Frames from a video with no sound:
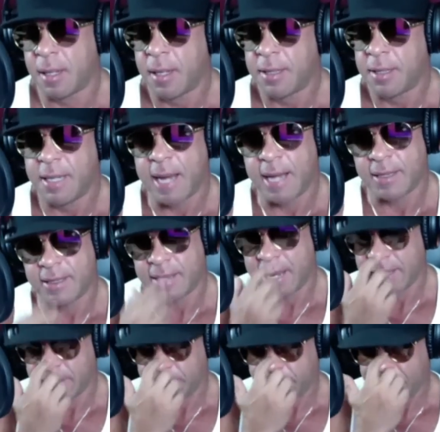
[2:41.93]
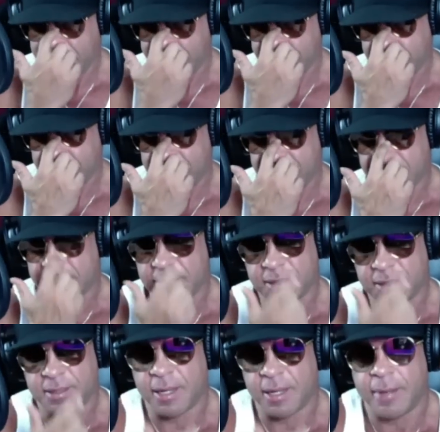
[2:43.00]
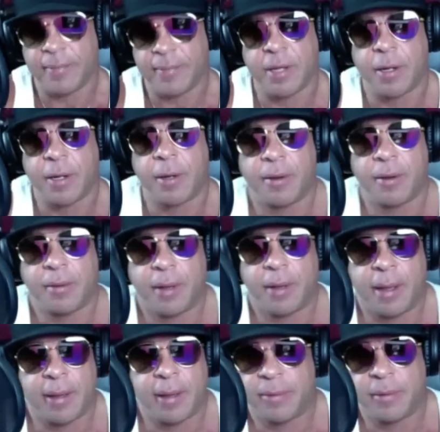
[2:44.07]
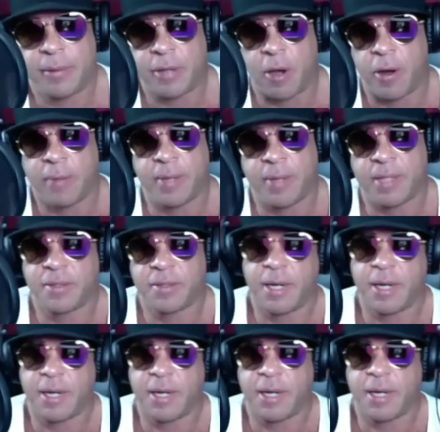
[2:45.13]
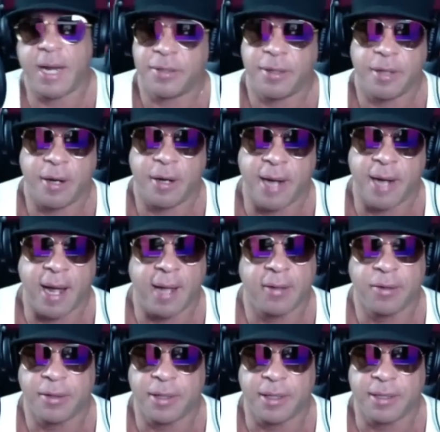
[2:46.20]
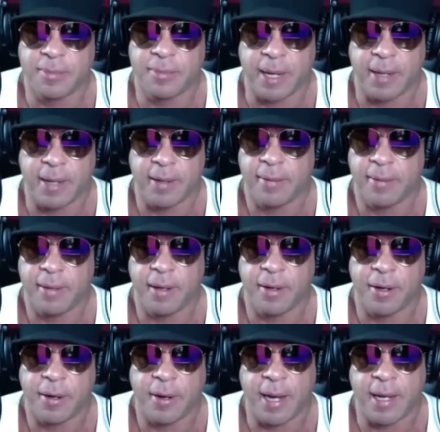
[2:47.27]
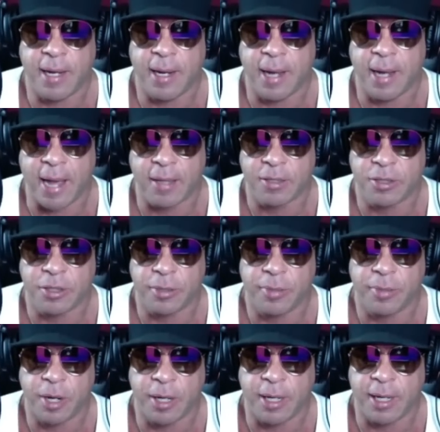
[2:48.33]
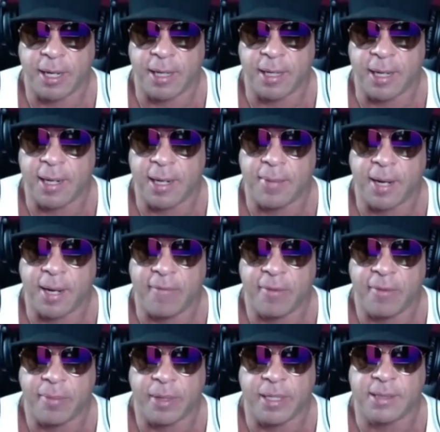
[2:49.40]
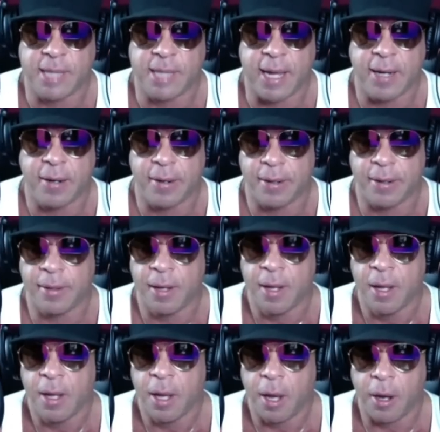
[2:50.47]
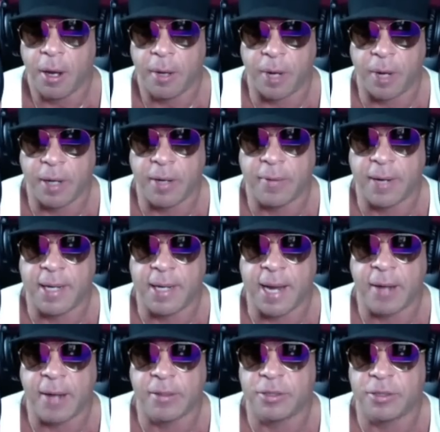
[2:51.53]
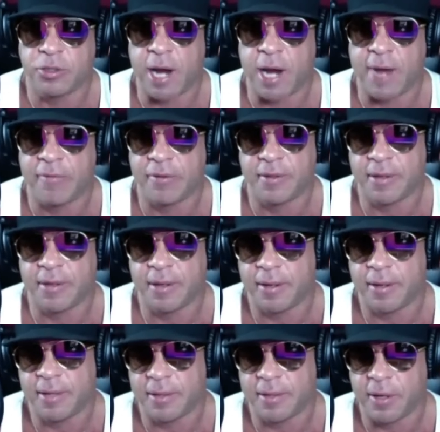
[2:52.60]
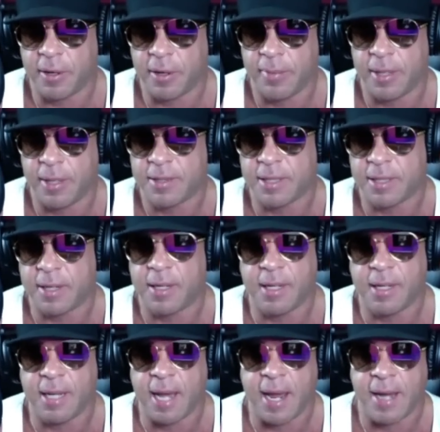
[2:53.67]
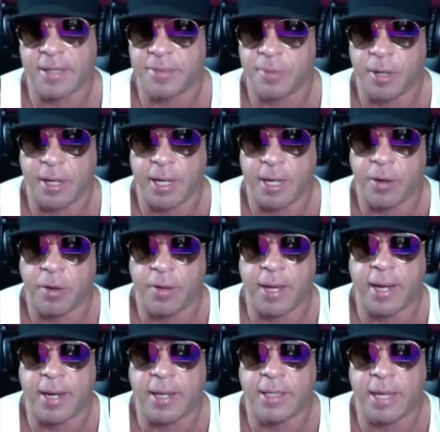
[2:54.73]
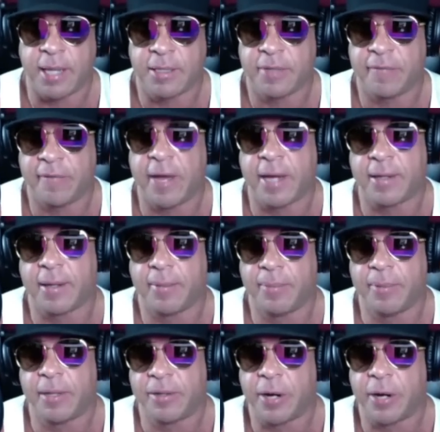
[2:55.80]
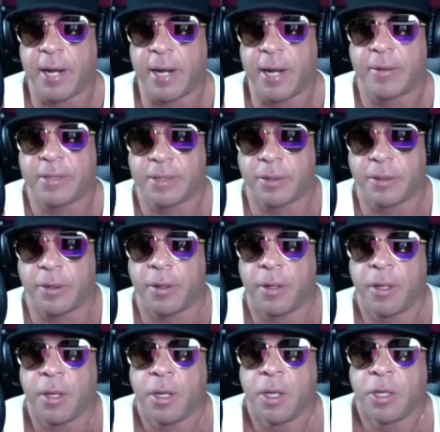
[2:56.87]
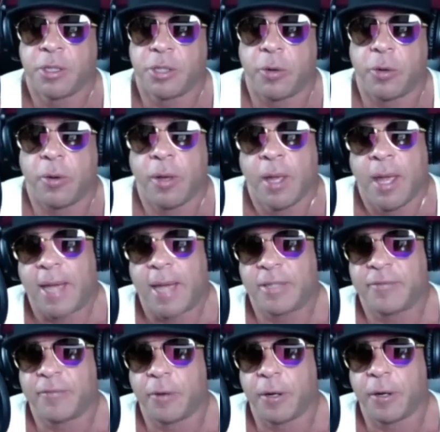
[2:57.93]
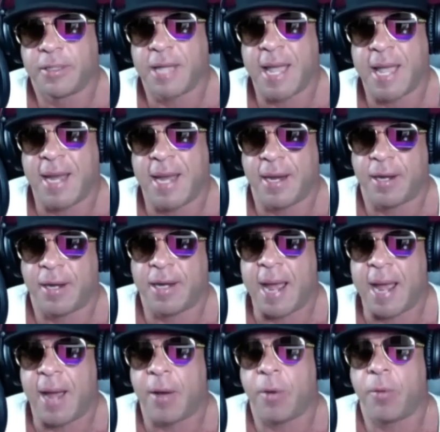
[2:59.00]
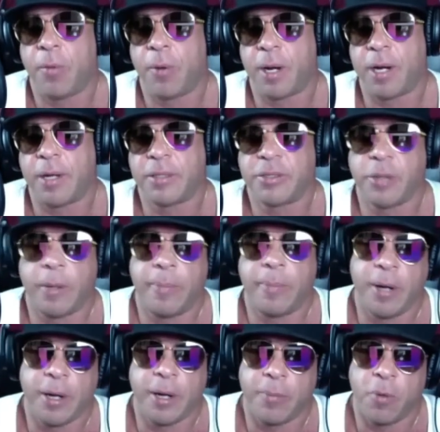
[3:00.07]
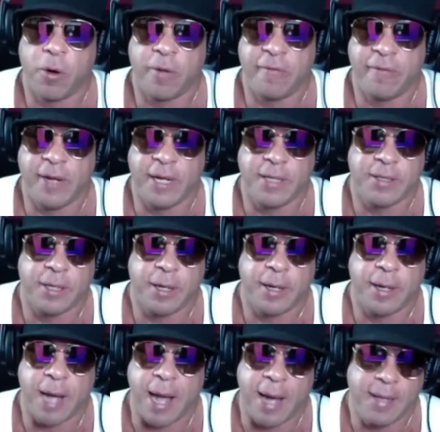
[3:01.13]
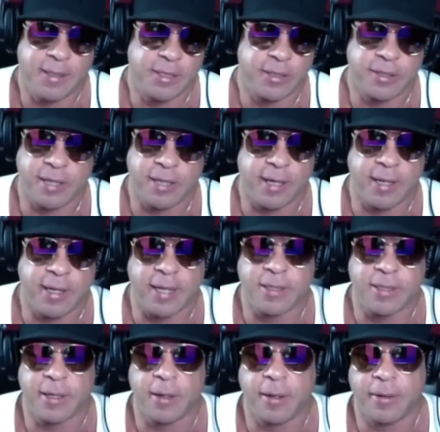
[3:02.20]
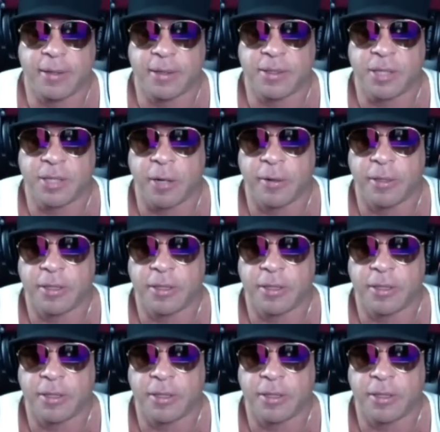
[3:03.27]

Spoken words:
Dude, that's a problem, guys, because the arm wrestler guys are not looking to spend, any extra money they need it. I mean, everybody's tight on money right now, just traveling to the tournaments and everything, gas money, all that. It's affecting the turnouts and all. So as far as adding now, we're going to start putting more fees on. I just think that's going to discourage a